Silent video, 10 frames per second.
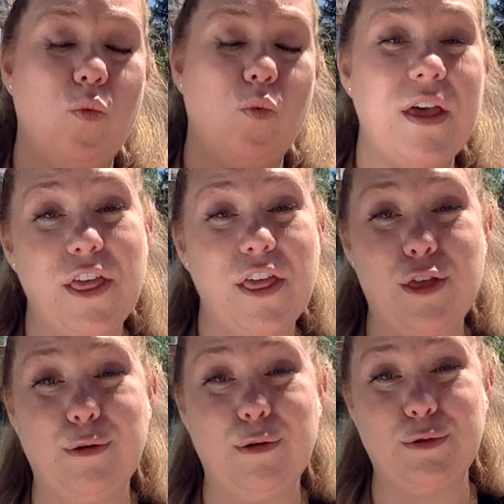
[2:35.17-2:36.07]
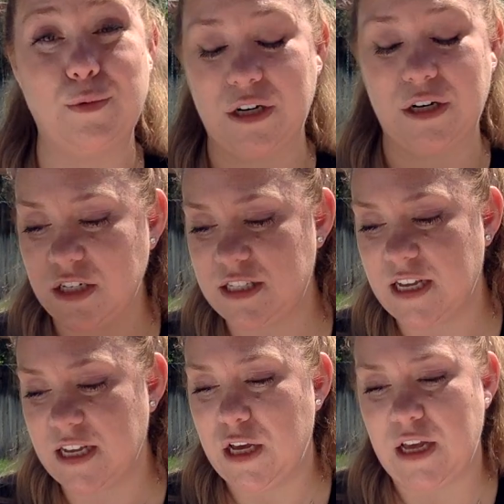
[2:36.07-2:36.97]
with those words.
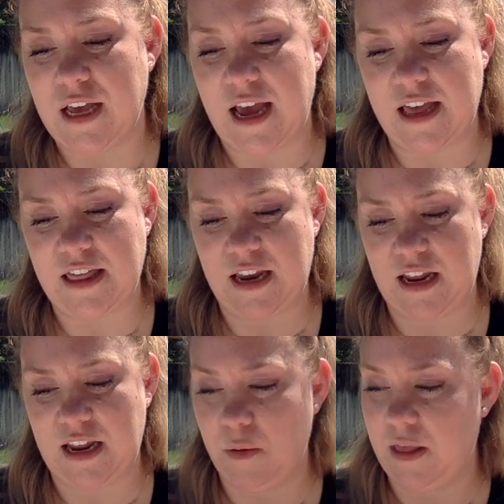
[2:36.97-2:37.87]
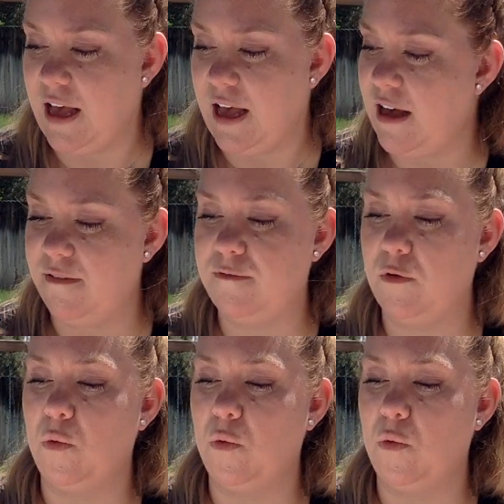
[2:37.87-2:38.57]
And then it will have